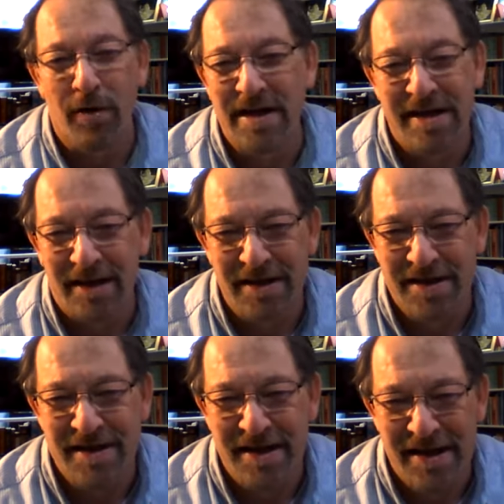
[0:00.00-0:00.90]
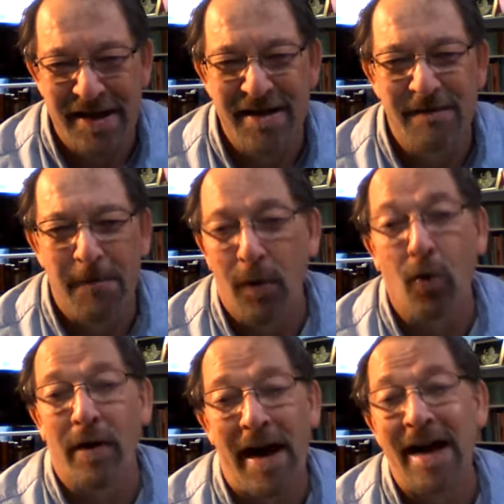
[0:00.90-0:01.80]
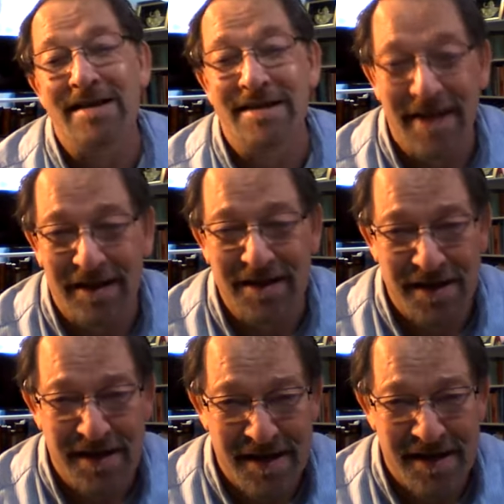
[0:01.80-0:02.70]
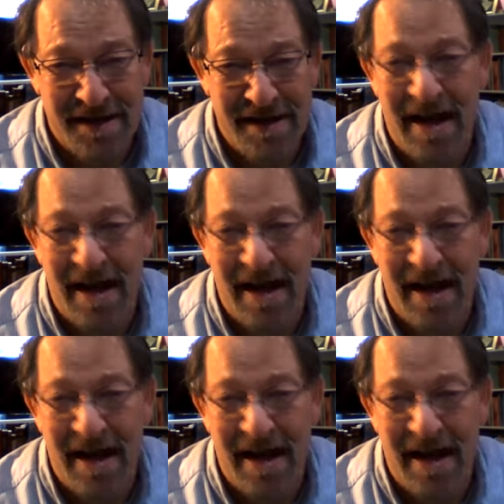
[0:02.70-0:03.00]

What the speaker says: intelligent than he, or as intelligent as he,